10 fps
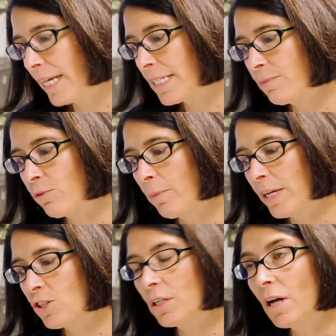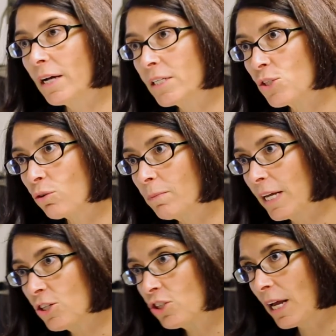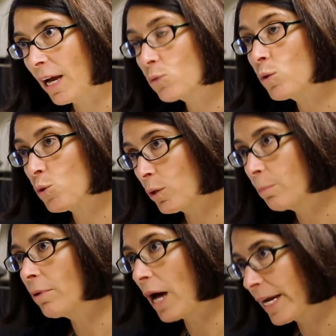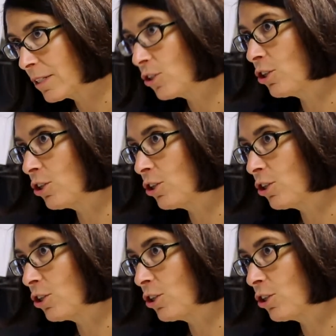in our clinic, and as we see a new patient, they